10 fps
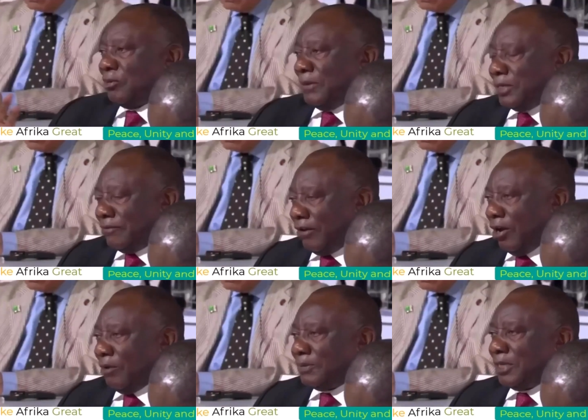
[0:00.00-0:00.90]
to be
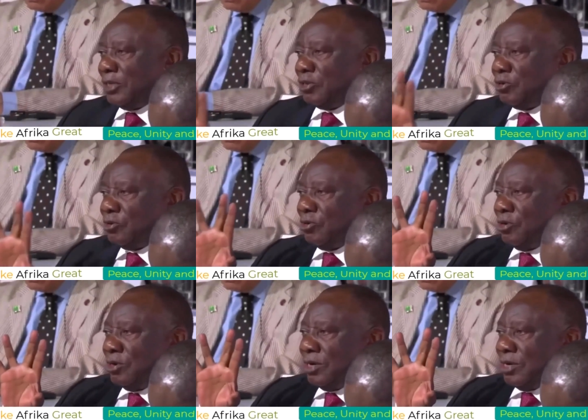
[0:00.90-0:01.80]
developed into
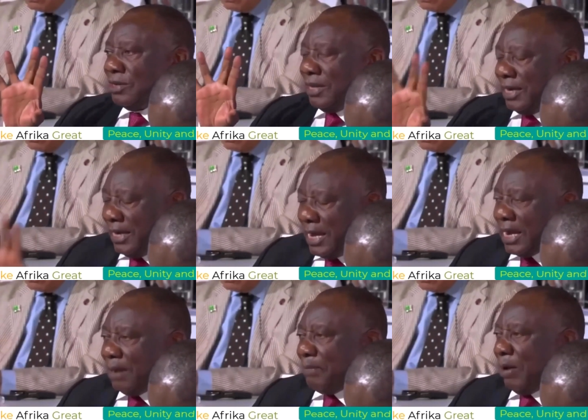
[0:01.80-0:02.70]
the
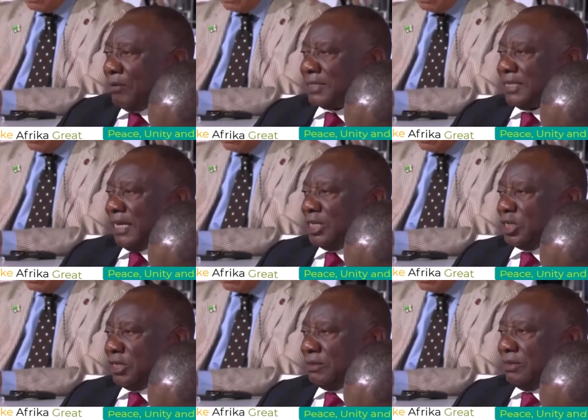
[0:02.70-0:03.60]
Inga Power
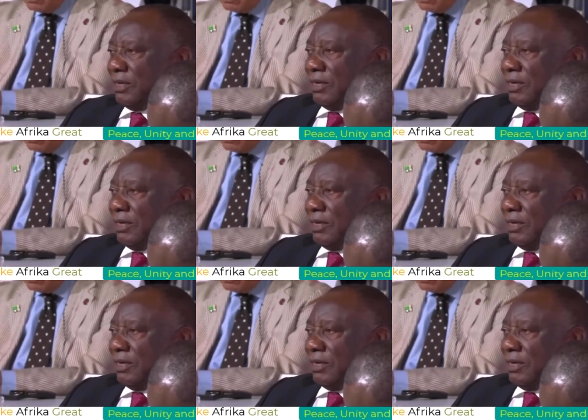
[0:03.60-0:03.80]
Station,